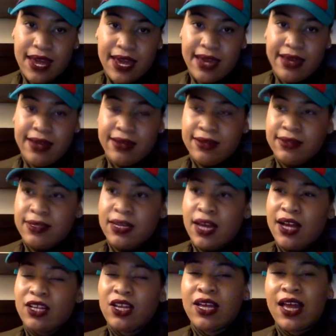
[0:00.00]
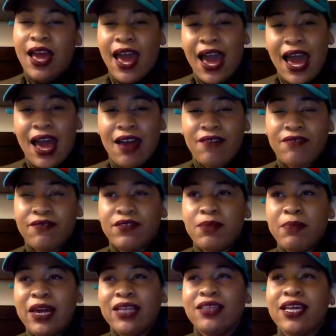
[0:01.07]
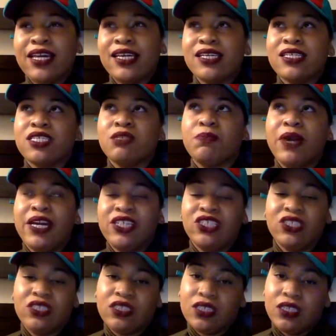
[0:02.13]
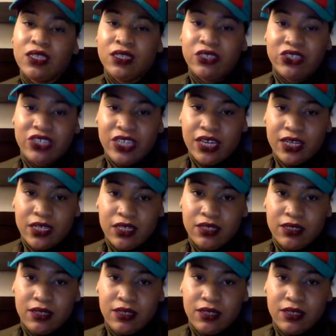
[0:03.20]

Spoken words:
And have, the main thing is patience and understanding.